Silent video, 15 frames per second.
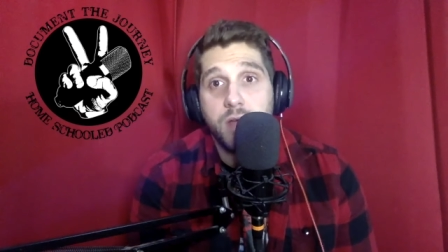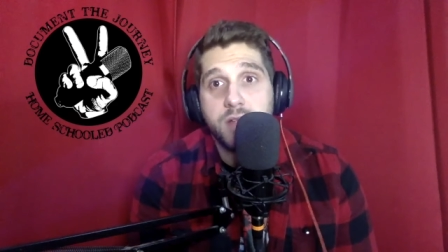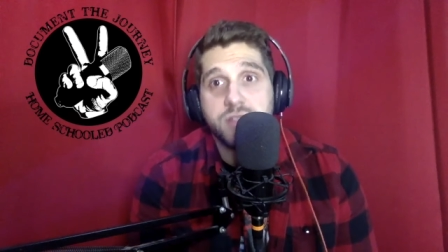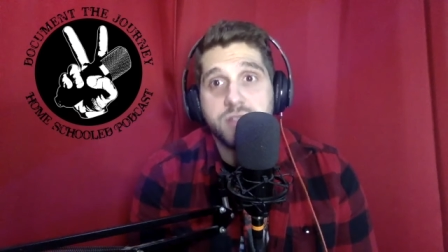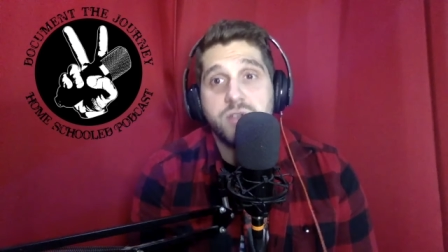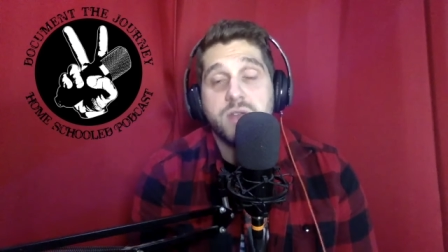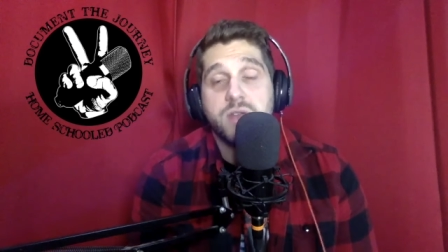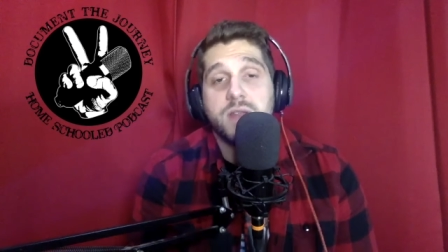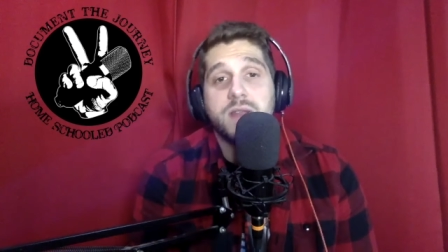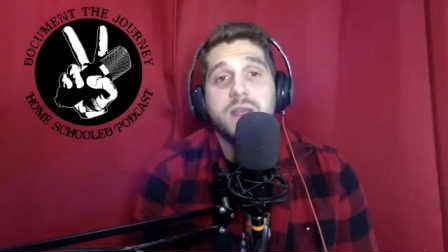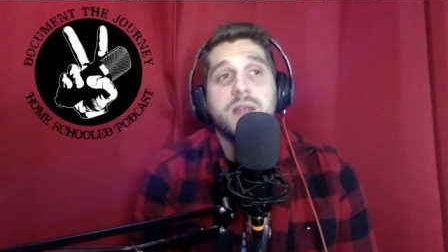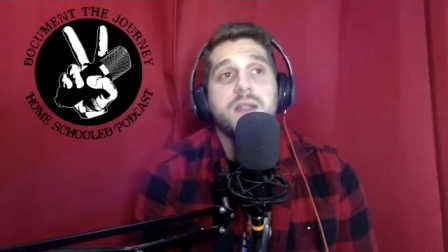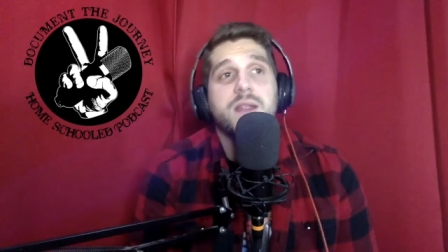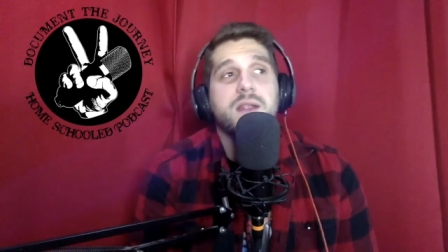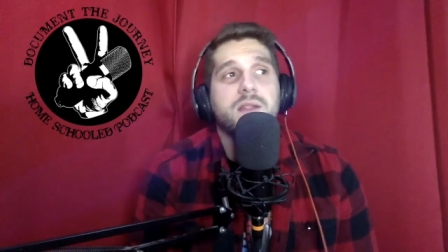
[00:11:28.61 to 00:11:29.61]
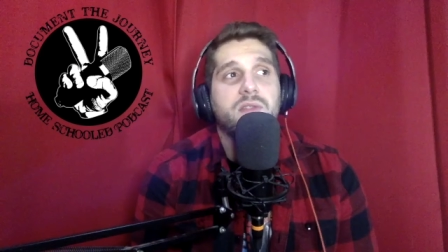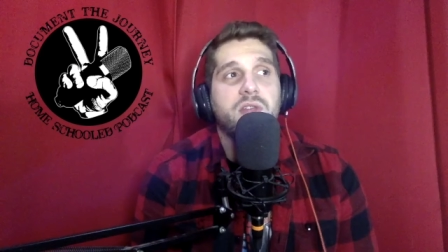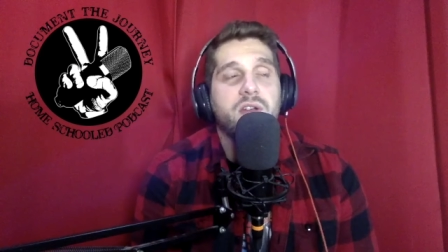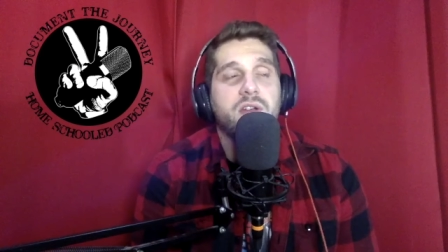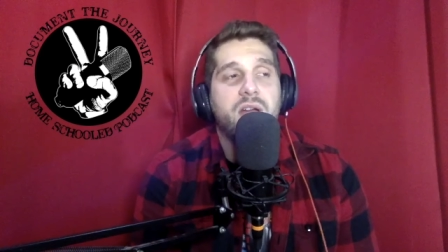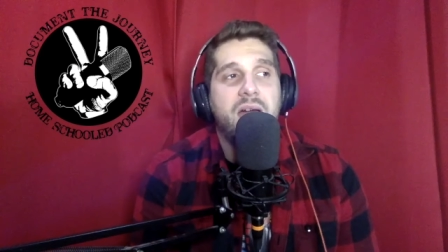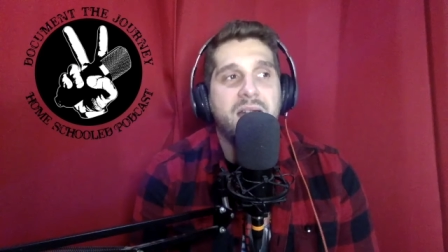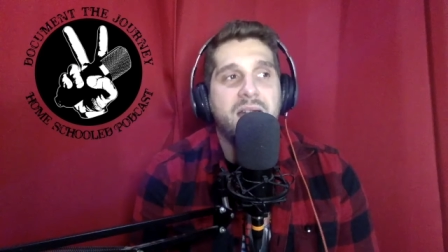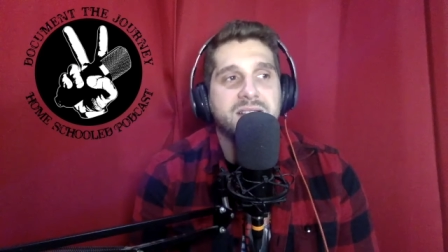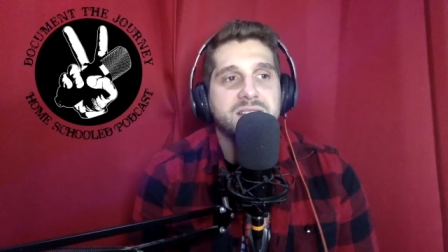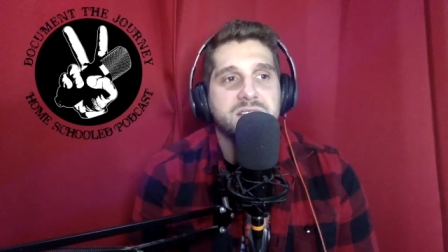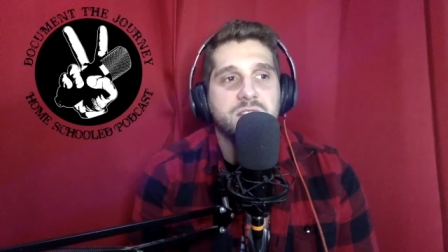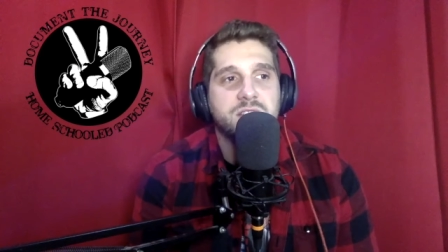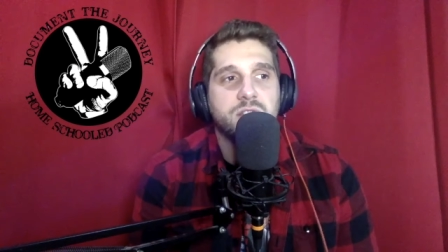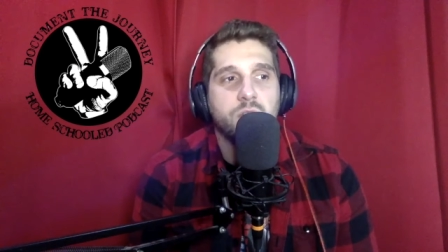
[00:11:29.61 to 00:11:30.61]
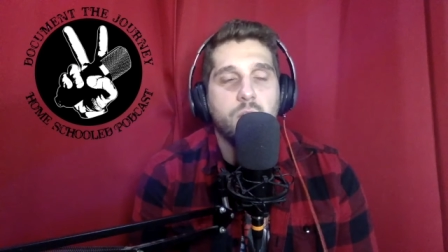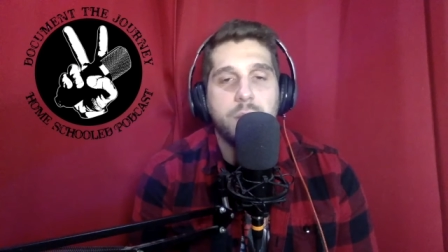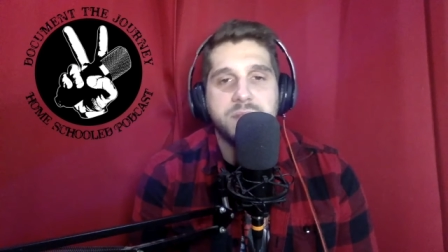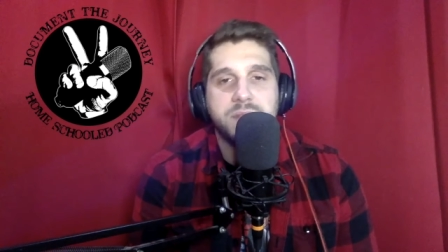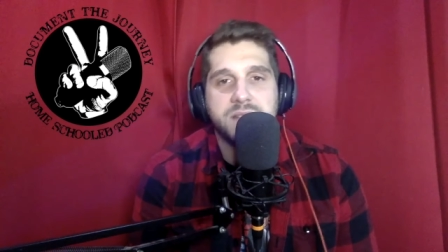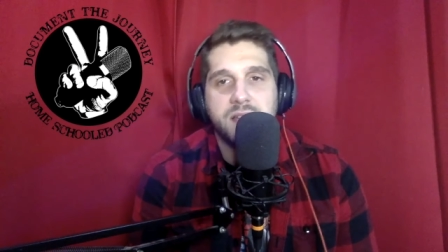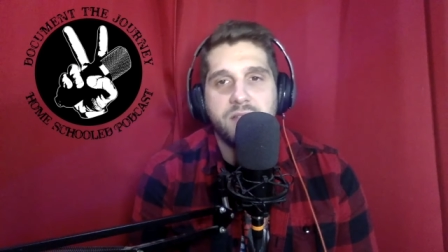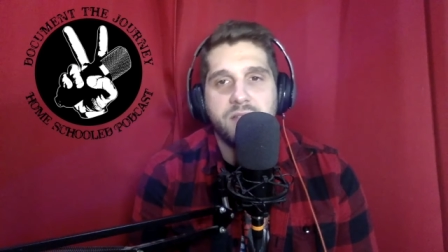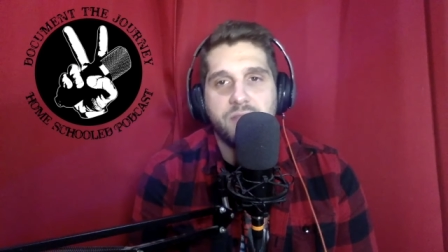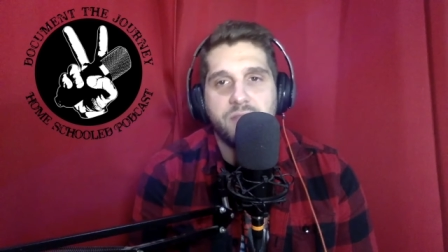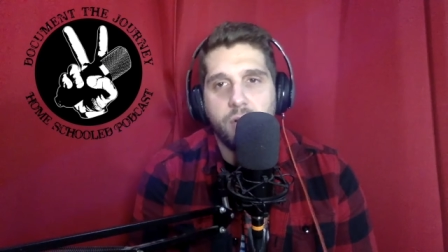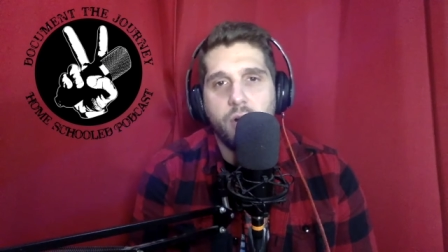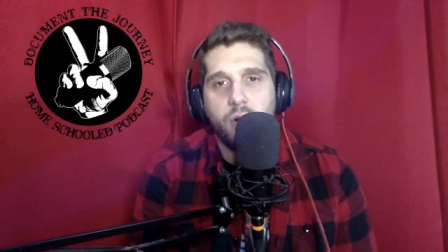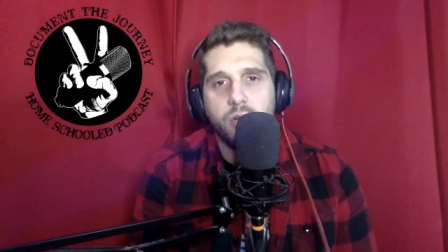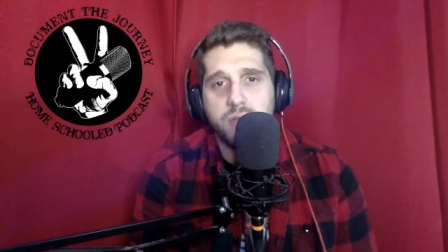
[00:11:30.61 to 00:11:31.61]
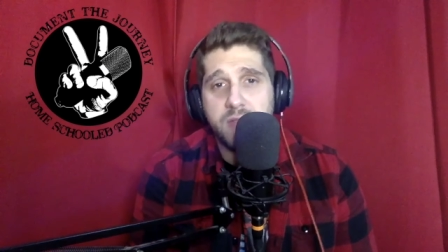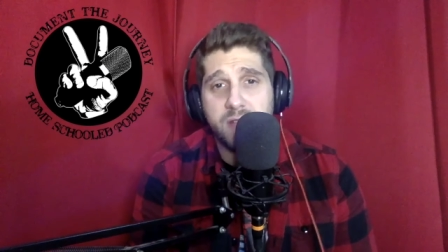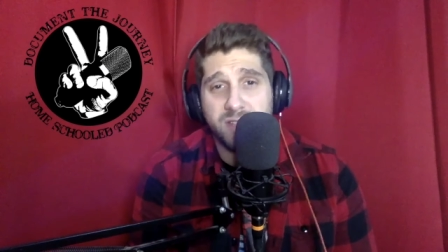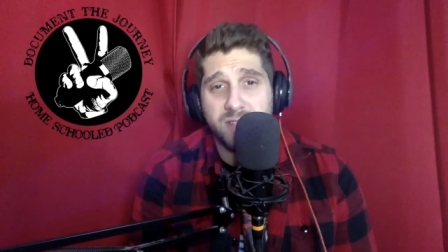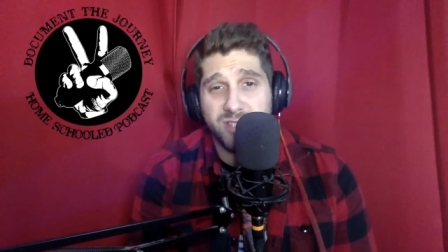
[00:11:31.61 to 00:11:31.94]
so you can get their access to their website for a whole year.